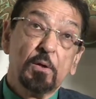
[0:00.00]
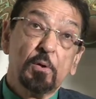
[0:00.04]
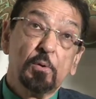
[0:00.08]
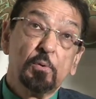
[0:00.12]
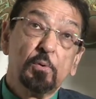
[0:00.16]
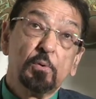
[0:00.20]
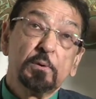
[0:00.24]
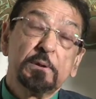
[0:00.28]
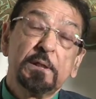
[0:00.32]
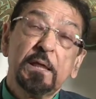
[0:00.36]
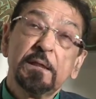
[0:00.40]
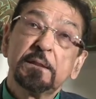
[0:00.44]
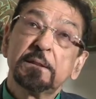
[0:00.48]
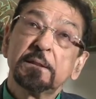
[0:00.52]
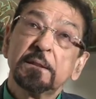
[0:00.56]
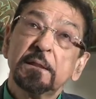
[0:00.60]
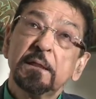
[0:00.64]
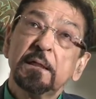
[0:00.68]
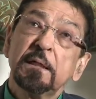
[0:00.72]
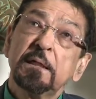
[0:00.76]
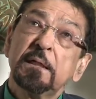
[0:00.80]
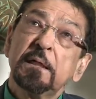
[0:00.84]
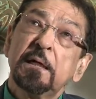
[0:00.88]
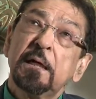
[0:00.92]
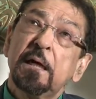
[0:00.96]
who did
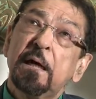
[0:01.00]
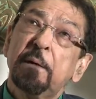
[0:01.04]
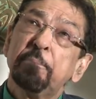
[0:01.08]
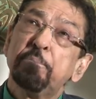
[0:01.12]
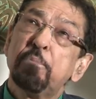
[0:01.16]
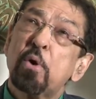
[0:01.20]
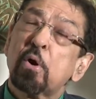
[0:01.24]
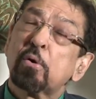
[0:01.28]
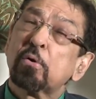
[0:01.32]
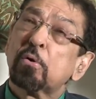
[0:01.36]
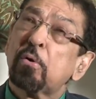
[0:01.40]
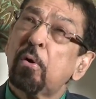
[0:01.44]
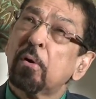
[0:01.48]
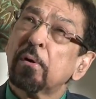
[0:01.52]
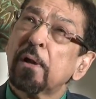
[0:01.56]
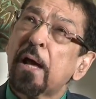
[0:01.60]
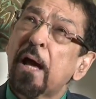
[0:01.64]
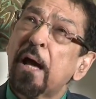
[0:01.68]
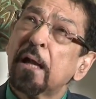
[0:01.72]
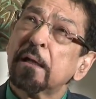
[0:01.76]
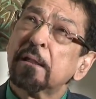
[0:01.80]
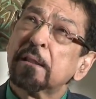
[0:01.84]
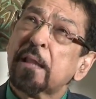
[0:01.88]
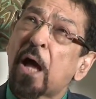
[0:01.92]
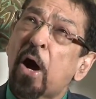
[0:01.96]
a book called
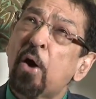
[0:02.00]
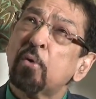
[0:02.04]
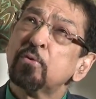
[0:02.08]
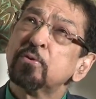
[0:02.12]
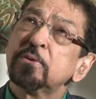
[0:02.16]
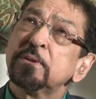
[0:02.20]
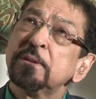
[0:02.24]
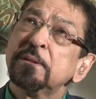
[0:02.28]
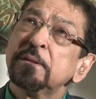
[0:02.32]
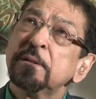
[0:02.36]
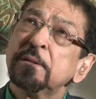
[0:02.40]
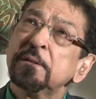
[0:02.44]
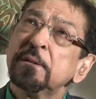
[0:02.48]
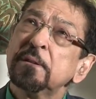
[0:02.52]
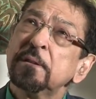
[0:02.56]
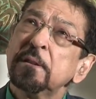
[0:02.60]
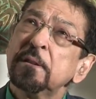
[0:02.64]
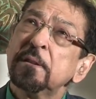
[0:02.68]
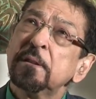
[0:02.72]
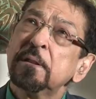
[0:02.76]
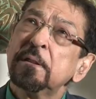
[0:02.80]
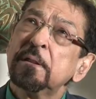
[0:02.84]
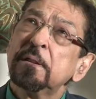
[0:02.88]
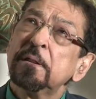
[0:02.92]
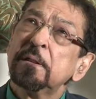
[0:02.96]

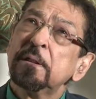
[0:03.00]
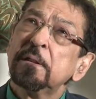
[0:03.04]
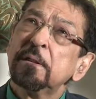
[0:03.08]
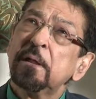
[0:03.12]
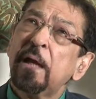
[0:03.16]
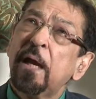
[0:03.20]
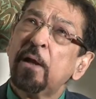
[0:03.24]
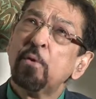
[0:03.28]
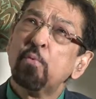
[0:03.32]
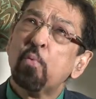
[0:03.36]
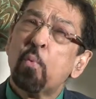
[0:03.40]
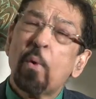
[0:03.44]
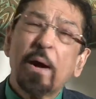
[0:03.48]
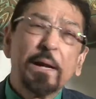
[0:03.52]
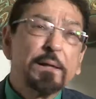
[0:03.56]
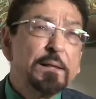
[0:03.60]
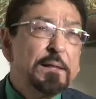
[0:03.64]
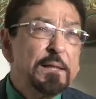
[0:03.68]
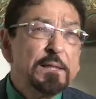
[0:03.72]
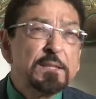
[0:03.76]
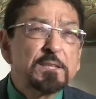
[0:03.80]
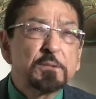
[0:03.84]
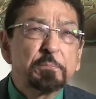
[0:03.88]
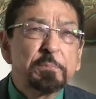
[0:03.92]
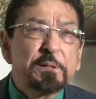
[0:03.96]
1001
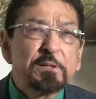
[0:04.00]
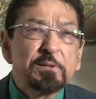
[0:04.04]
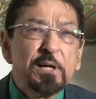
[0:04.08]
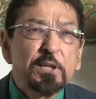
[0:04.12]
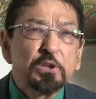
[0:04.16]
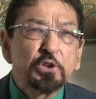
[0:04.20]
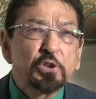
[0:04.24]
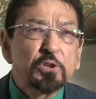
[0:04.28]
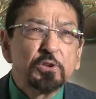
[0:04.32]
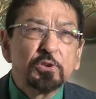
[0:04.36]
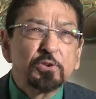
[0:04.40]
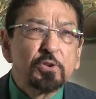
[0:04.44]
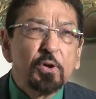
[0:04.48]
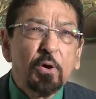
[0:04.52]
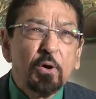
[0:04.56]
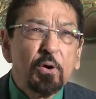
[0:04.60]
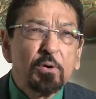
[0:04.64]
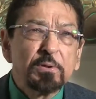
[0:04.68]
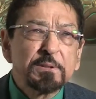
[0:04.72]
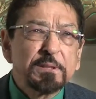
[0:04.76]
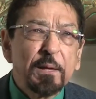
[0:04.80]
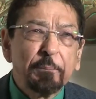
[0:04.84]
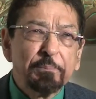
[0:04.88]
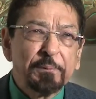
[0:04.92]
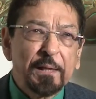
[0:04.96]
Inspirations or
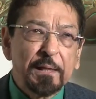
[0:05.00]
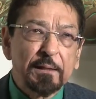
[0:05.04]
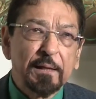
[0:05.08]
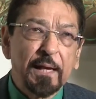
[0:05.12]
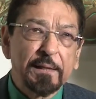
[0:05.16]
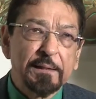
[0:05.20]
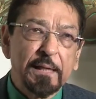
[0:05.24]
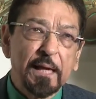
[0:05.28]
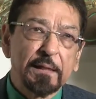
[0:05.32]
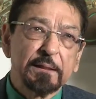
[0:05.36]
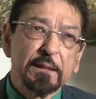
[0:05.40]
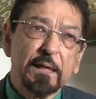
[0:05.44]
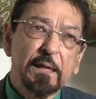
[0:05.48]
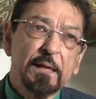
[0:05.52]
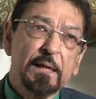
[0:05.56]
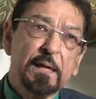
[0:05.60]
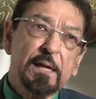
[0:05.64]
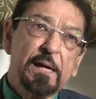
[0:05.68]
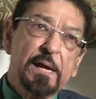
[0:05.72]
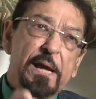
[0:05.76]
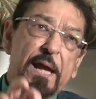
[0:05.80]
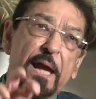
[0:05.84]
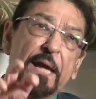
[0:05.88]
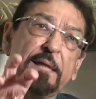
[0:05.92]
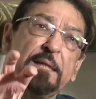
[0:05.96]
something like that.
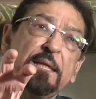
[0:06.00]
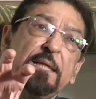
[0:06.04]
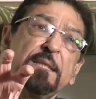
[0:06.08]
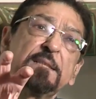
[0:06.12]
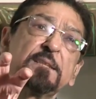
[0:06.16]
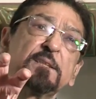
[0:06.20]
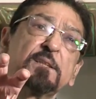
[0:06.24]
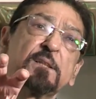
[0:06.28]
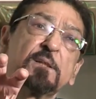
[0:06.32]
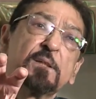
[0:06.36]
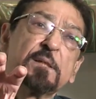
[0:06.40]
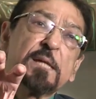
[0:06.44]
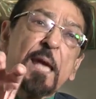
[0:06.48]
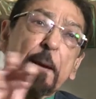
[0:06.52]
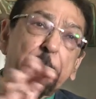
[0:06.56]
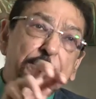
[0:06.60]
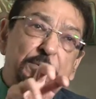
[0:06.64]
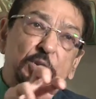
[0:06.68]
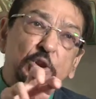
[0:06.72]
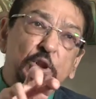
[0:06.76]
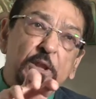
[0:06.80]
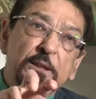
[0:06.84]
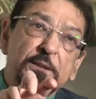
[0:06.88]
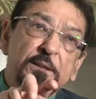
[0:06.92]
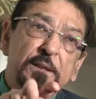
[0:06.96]
And he's
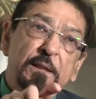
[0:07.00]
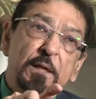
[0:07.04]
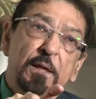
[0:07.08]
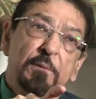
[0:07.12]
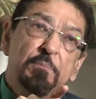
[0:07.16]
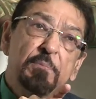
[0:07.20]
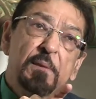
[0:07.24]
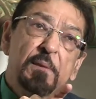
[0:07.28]
captured